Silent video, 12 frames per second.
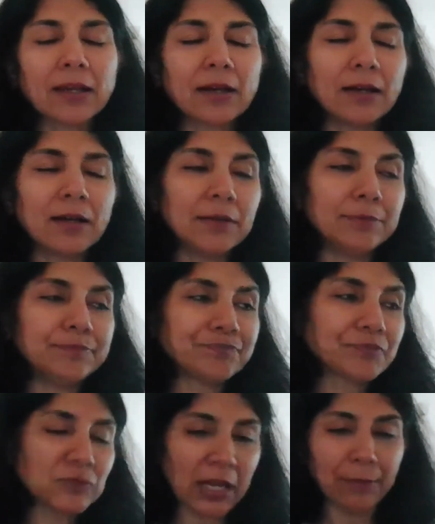
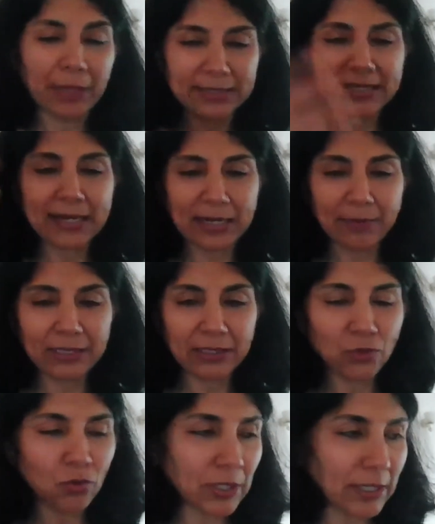By state, I mean
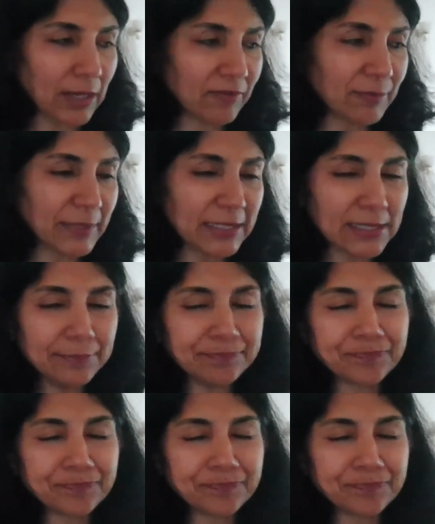the Dogra government, right?